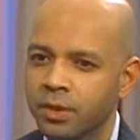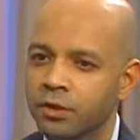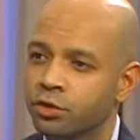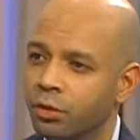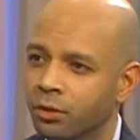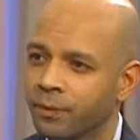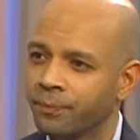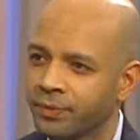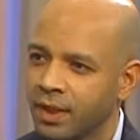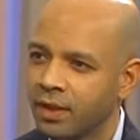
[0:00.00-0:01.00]
a stroke,
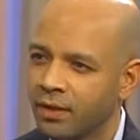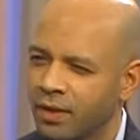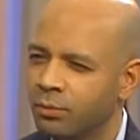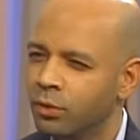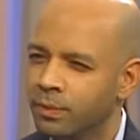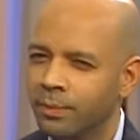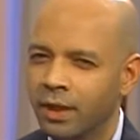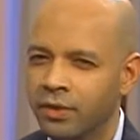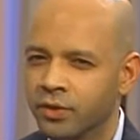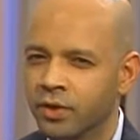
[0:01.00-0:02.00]
their movement
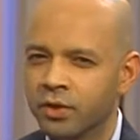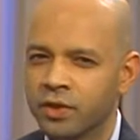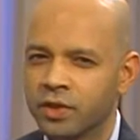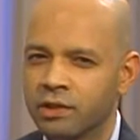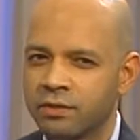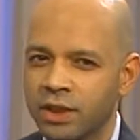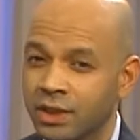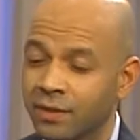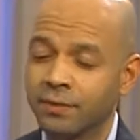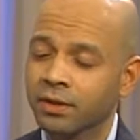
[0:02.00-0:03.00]
patterns are
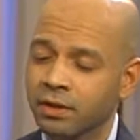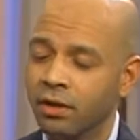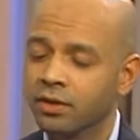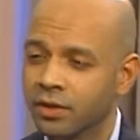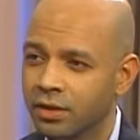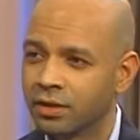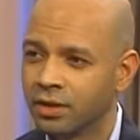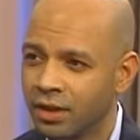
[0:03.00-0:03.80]
significantly altered.